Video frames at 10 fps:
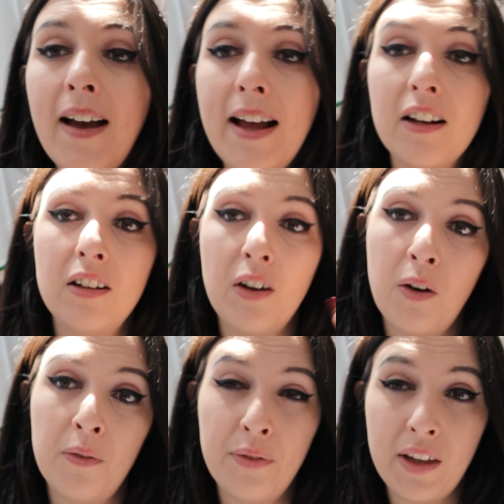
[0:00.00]
and a
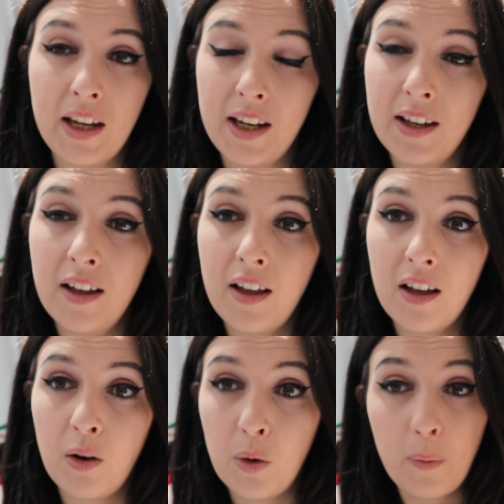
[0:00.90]
lot of the
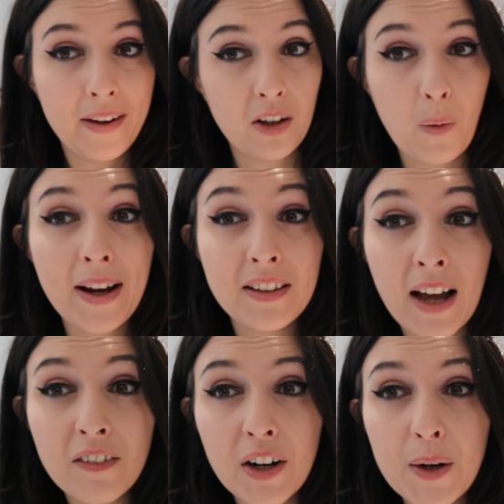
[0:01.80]
hallways are quite
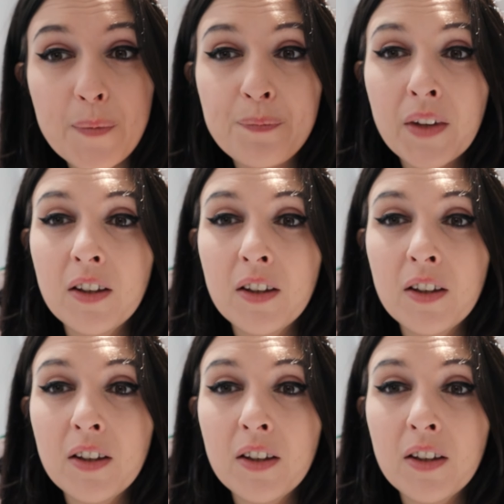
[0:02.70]
narrow,